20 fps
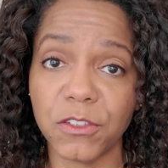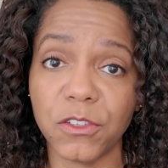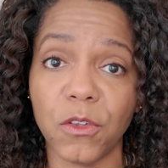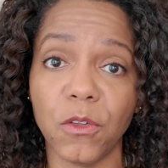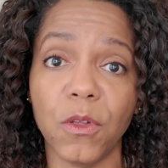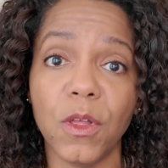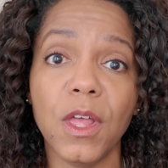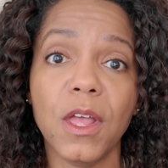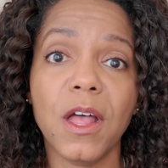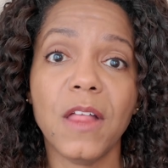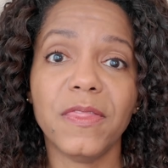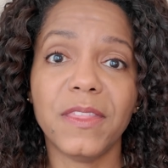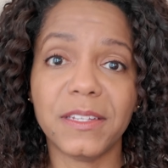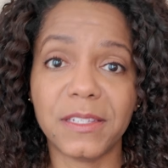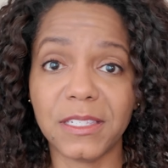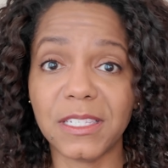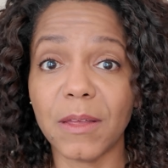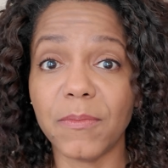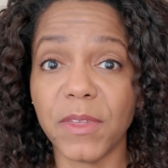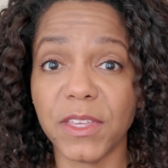So
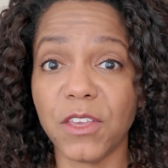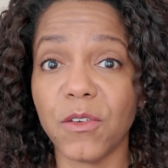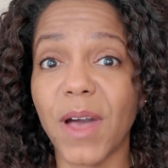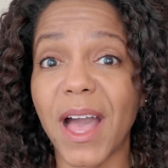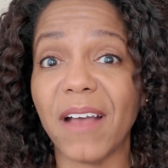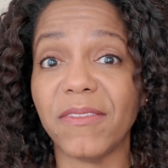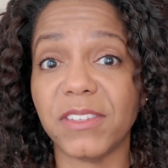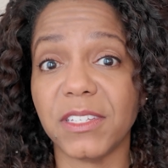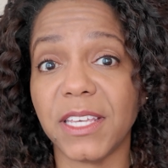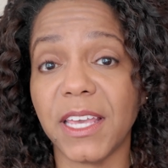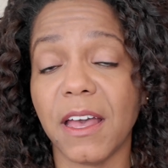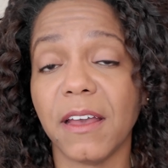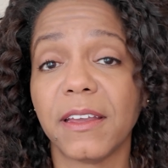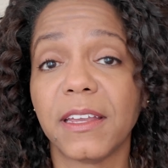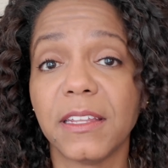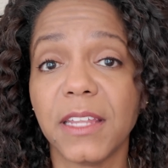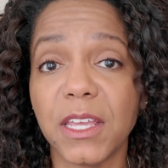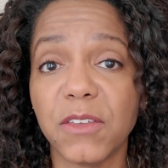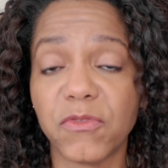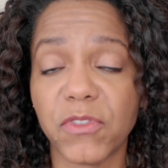this is something you'll have to
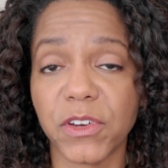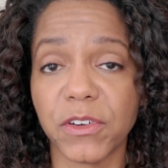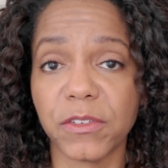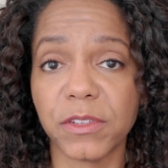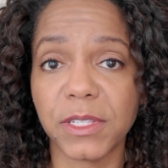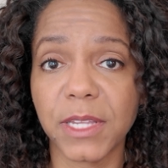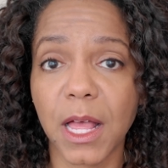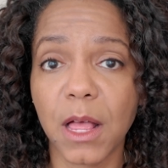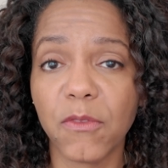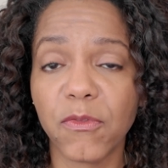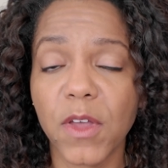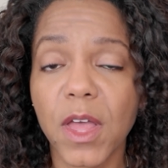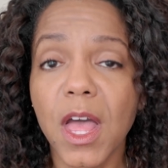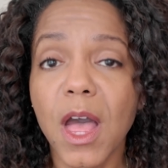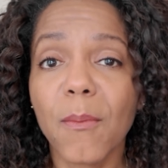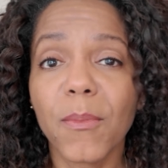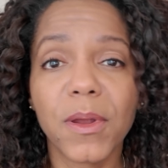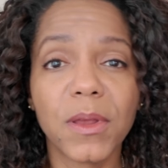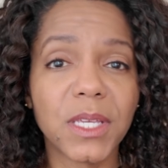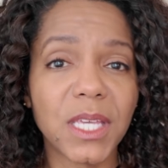calculate for yourself,
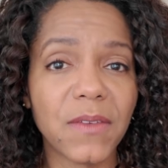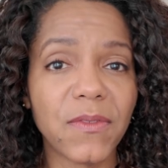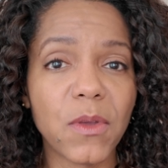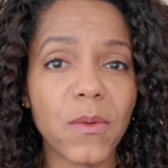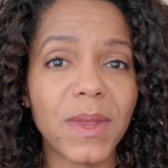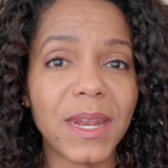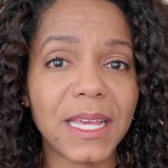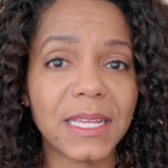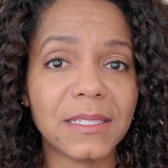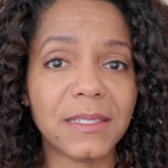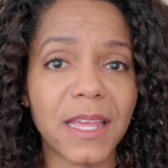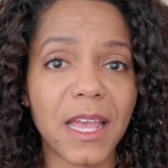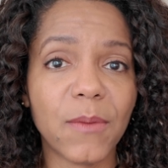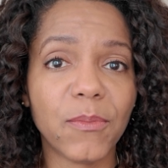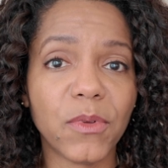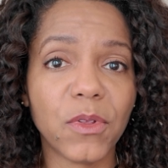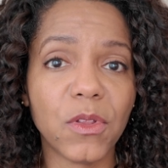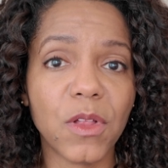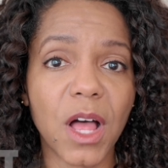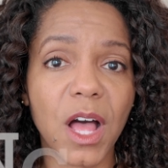but I'll give you an
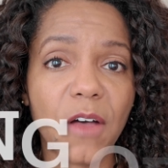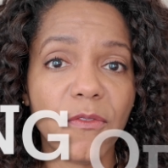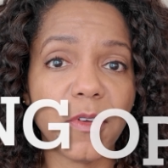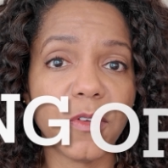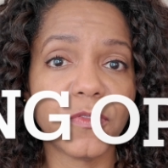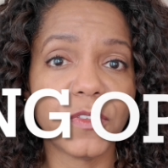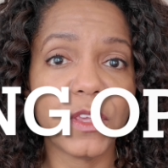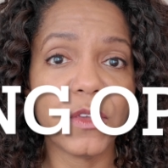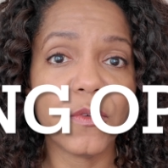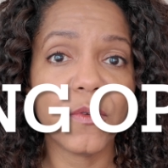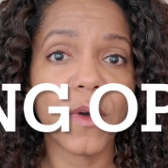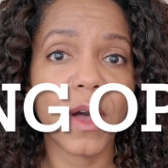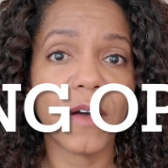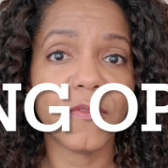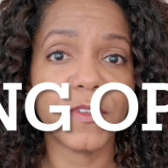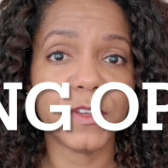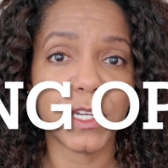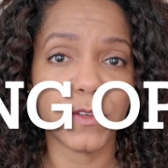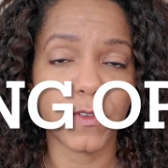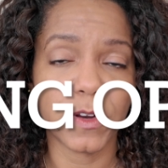example of a few
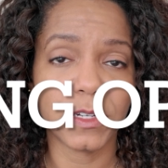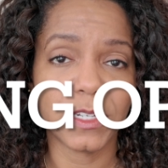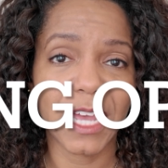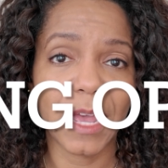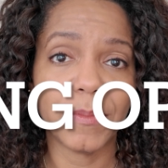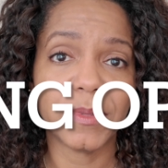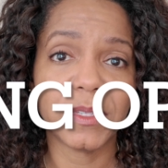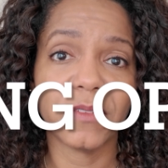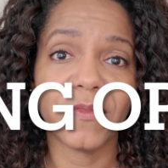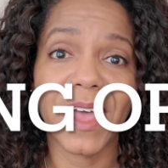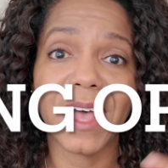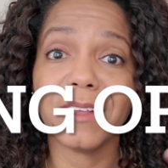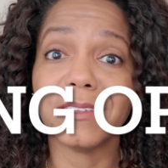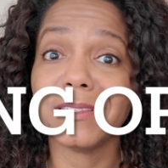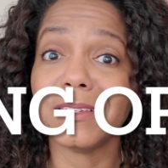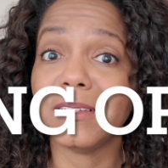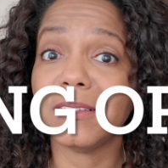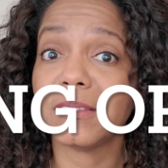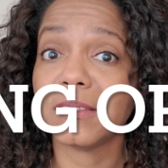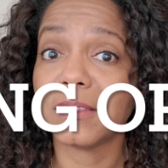of the different types of
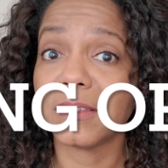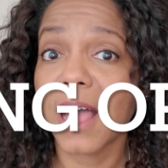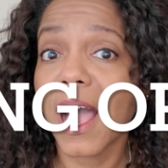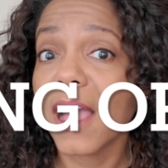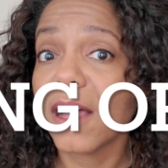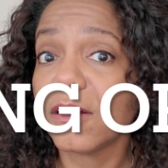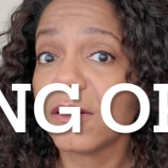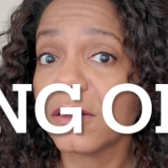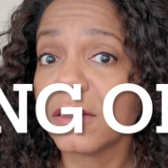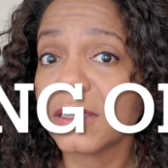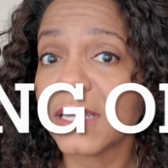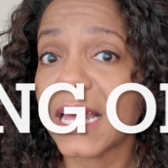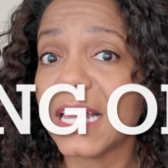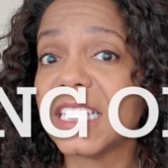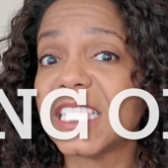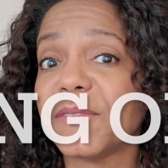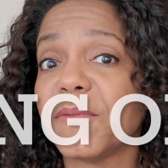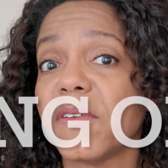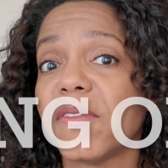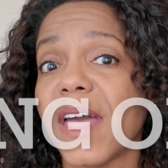housing styles
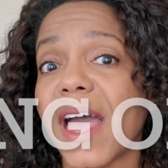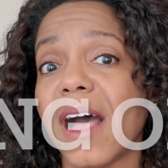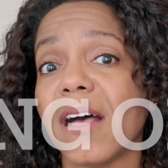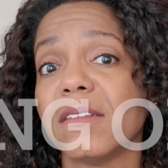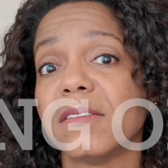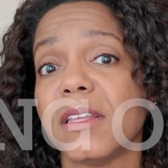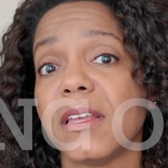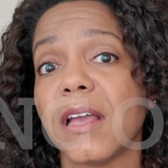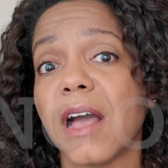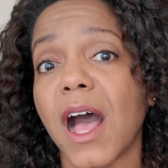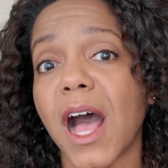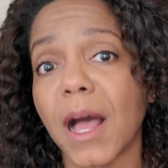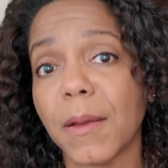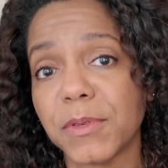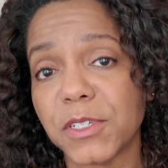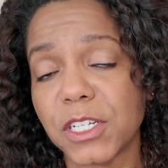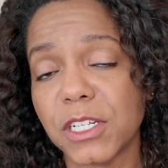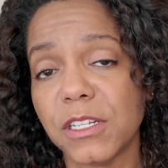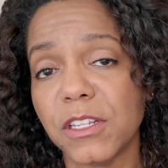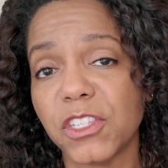and some of the housing
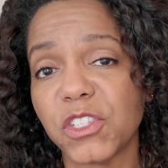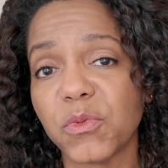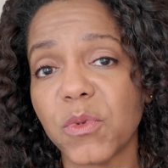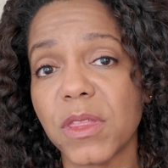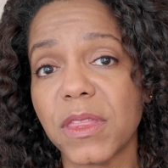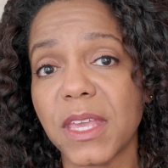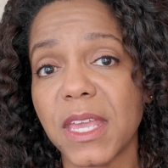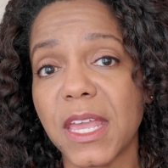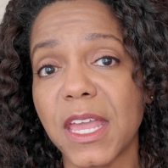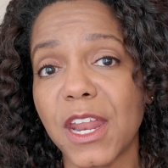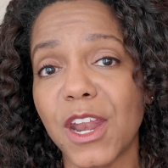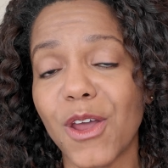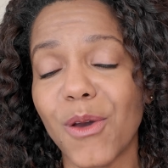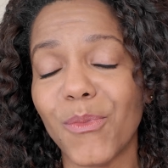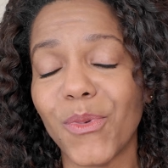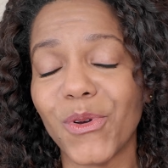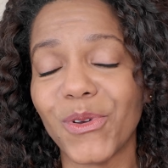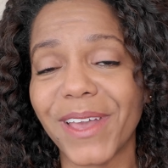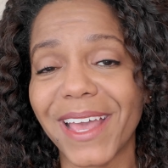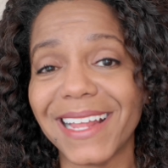options within
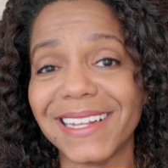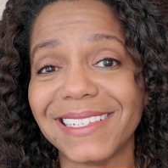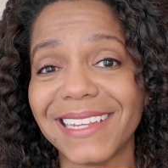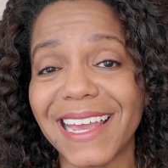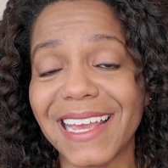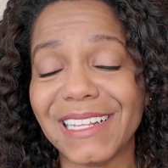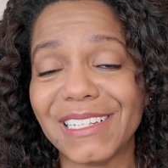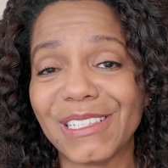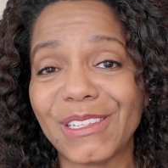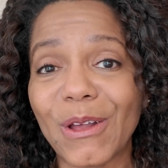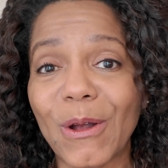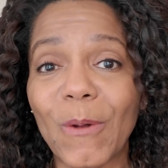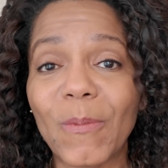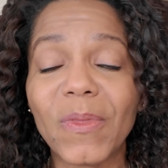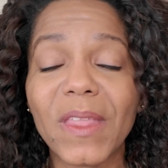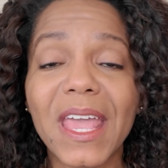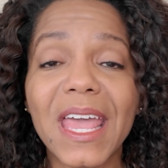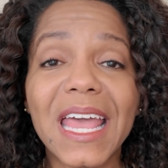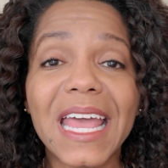Boquete. So